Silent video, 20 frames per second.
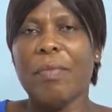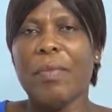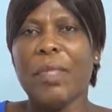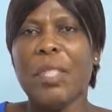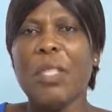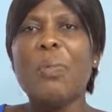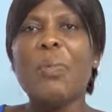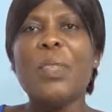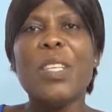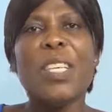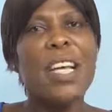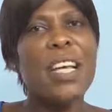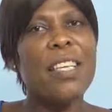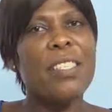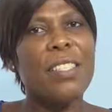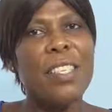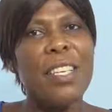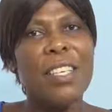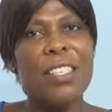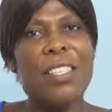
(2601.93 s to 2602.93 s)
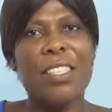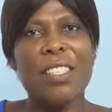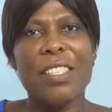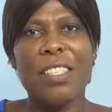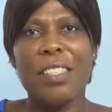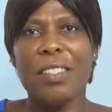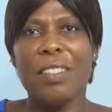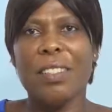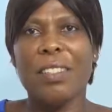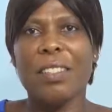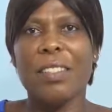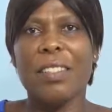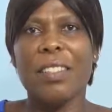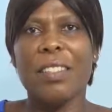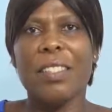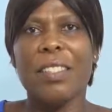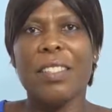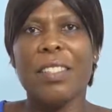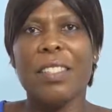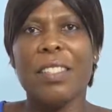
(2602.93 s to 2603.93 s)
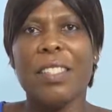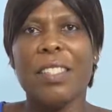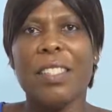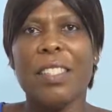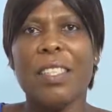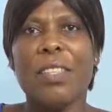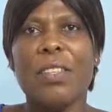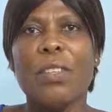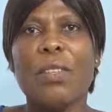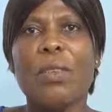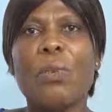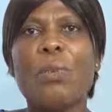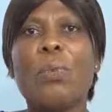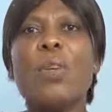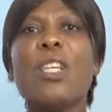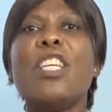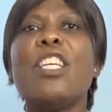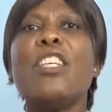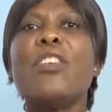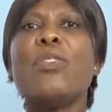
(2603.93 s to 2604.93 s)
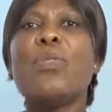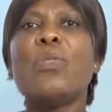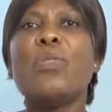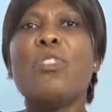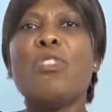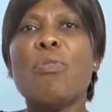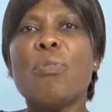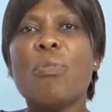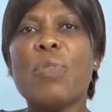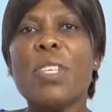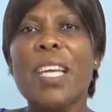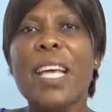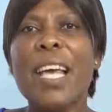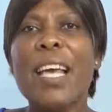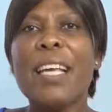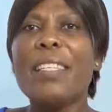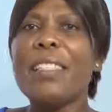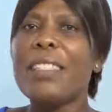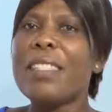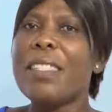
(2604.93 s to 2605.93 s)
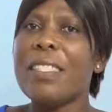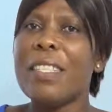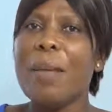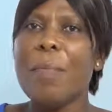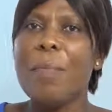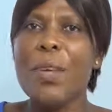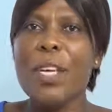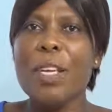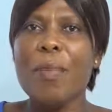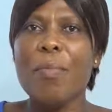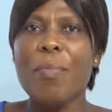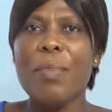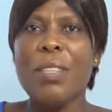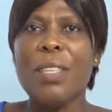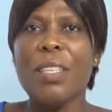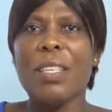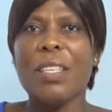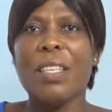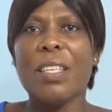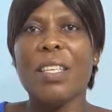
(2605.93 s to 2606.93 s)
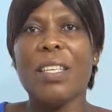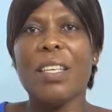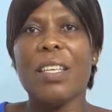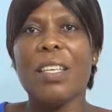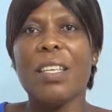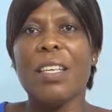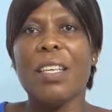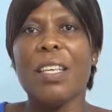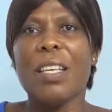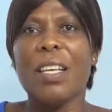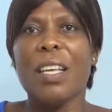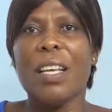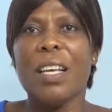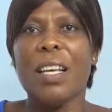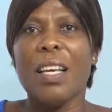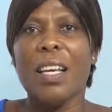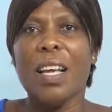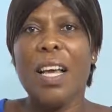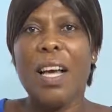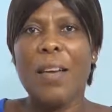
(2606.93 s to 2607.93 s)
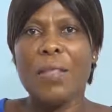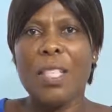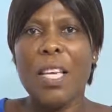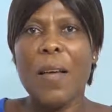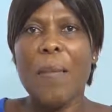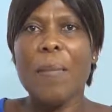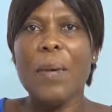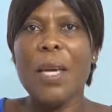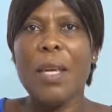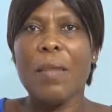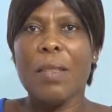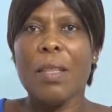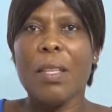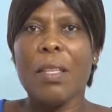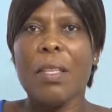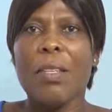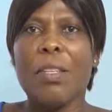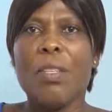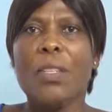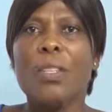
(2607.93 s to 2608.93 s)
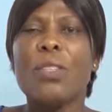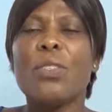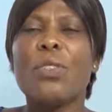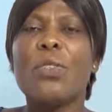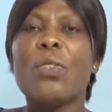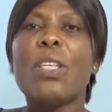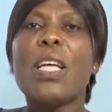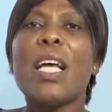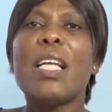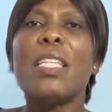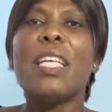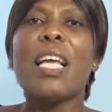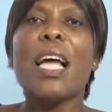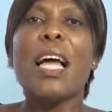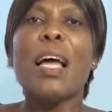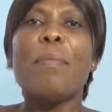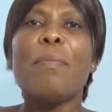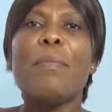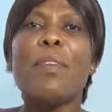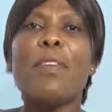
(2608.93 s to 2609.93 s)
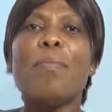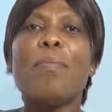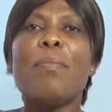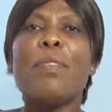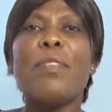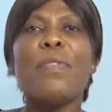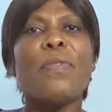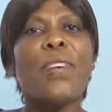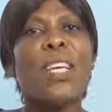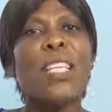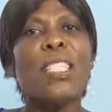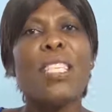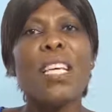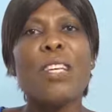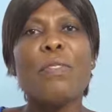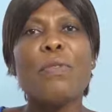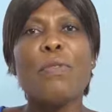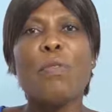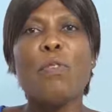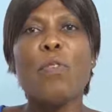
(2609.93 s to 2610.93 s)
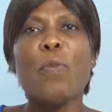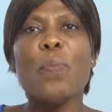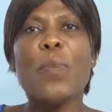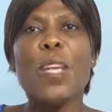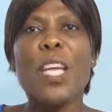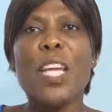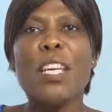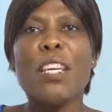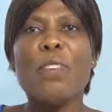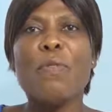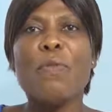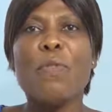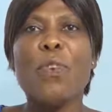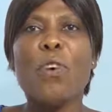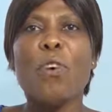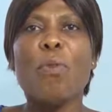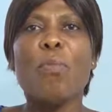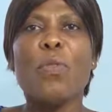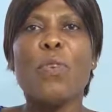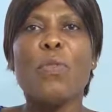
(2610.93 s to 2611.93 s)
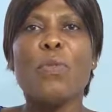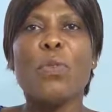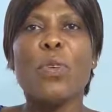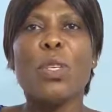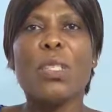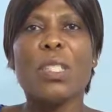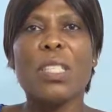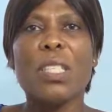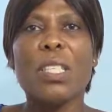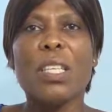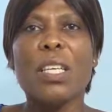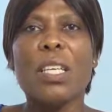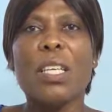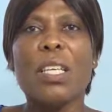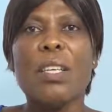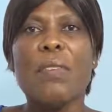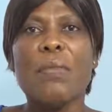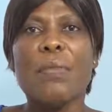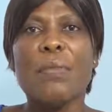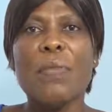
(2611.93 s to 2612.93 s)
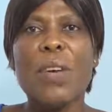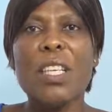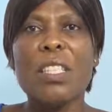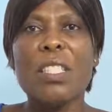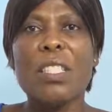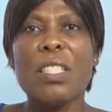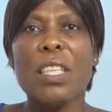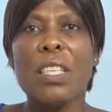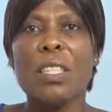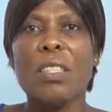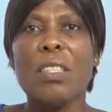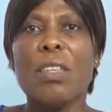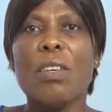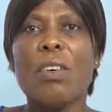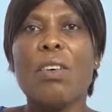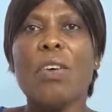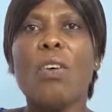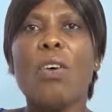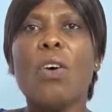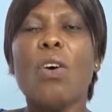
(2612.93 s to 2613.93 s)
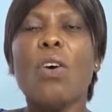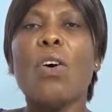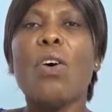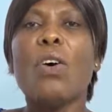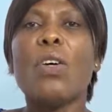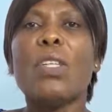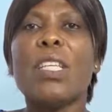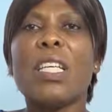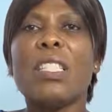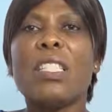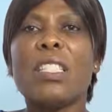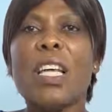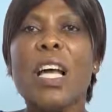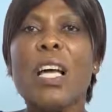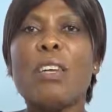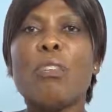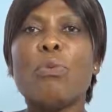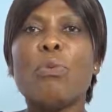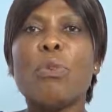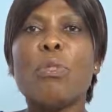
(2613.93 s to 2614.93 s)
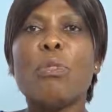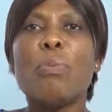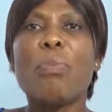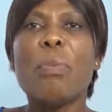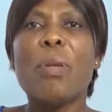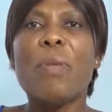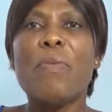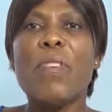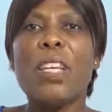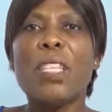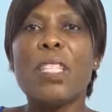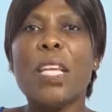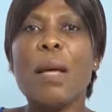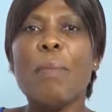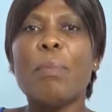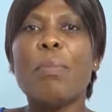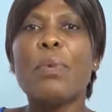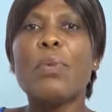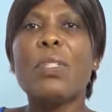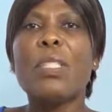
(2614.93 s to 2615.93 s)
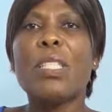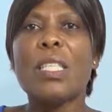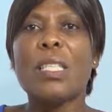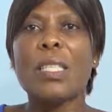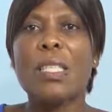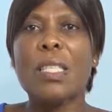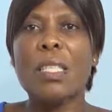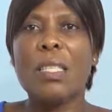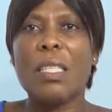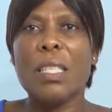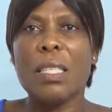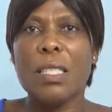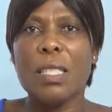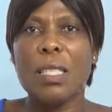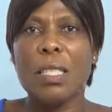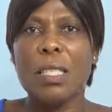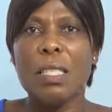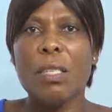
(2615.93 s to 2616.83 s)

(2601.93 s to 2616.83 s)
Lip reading: Immunization. We need to immunize the baby after birth, so that they are being prevented from any form of what? Infection or the childhood preventable diseases.